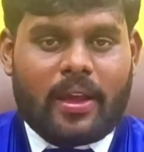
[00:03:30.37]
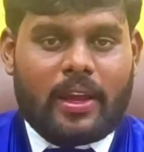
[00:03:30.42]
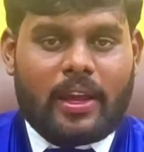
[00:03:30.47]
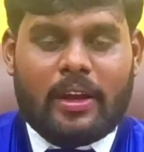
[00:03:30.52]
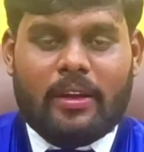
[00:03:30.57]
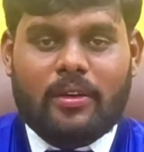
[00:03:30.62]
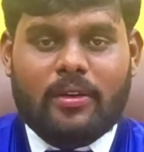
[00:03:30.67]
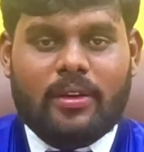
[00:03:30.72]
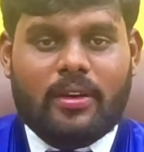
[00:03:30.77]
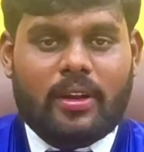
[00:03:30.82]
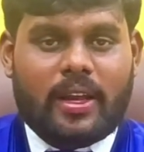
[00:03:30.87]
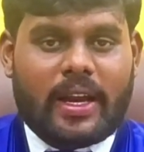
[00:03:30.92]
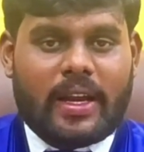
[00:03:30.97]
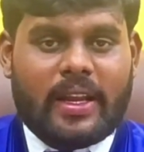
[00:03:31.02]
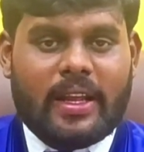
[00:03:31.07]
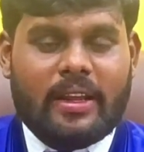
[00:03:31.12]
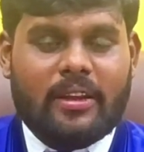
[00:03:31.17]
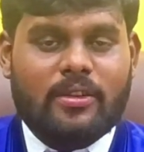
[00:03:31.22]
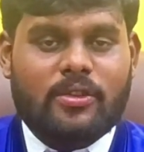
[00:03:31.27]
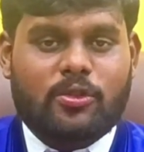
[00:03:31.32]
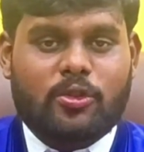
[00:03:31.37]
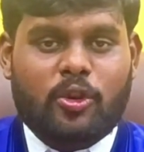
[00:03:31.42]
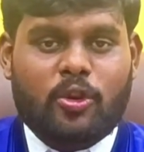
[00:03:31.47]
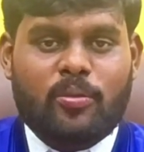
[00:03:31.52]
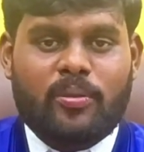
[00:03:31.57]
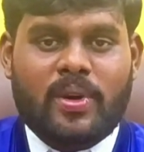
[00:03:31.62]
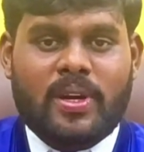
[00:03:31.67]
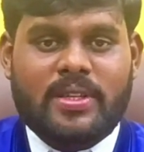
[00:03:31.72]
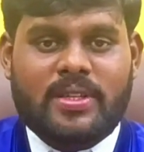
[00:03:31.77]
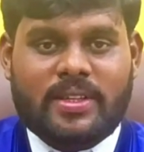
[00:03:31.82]
In getting so
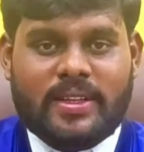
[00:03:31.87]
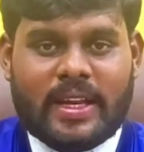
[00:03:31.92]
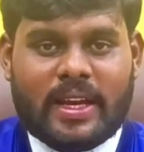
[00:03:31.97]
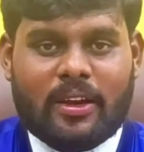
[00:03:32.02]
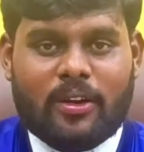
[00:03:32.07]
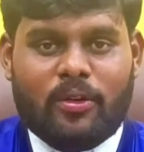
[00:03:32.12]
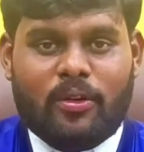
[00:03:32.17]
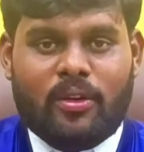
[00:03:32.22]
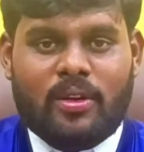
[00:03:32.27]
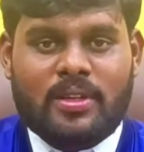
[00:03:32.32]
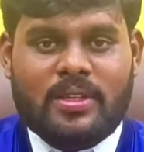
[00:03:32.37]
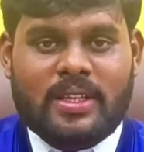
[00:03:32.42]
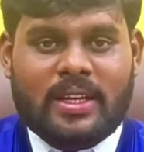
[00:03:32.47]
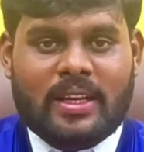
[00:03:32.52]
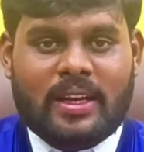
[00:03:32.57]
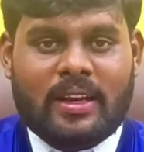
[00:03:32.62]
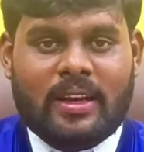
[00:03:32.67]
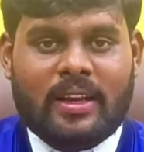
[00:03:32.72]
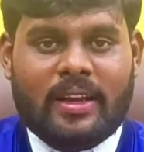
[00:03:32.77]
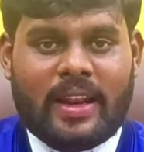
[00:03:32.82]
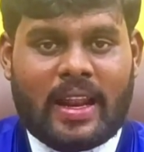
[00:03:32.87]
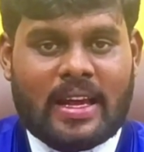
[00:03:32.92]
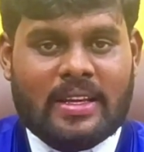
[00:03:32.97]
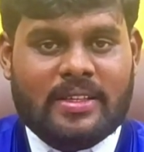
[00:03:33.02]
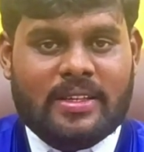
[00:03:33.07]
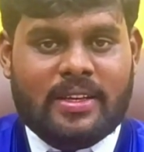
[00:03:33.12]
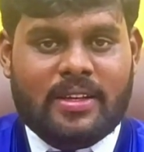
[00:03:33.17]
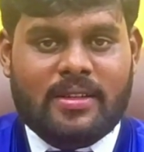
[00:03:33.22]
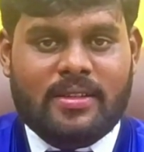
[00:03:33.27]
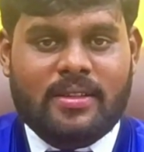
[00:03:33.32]
much technological
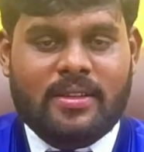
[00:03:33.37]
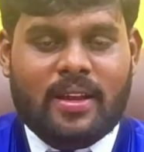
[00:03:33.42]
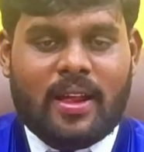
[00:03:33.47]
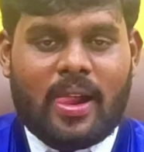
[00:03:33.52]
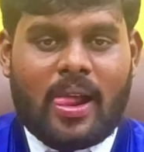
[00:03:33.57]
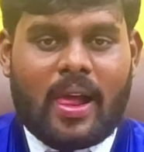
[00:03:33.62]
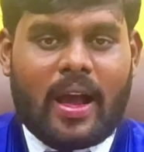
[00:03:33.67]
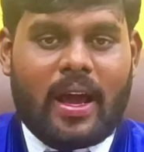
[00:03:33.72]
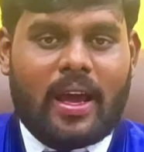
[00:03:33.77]
gadgets